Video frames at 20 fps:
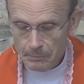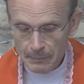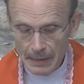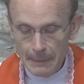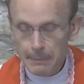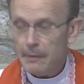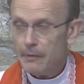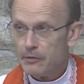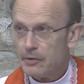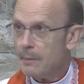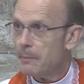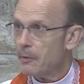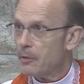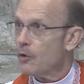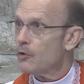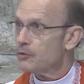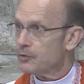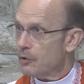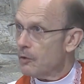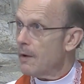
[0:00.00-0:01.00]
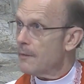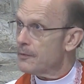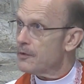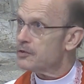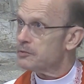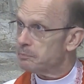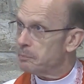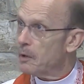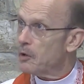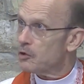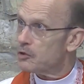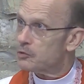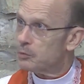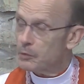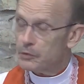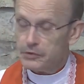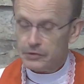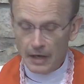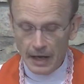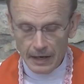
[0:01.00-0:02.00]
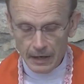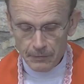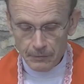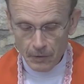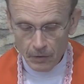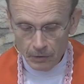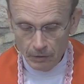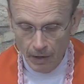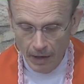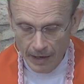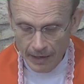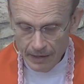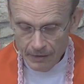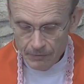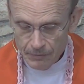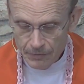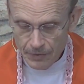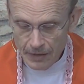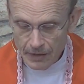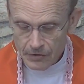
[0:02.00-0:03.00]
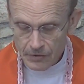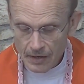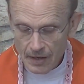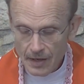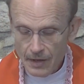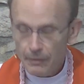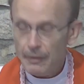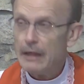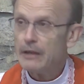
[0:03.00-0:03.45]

maybe some of those are on the spiritual side of your life, things,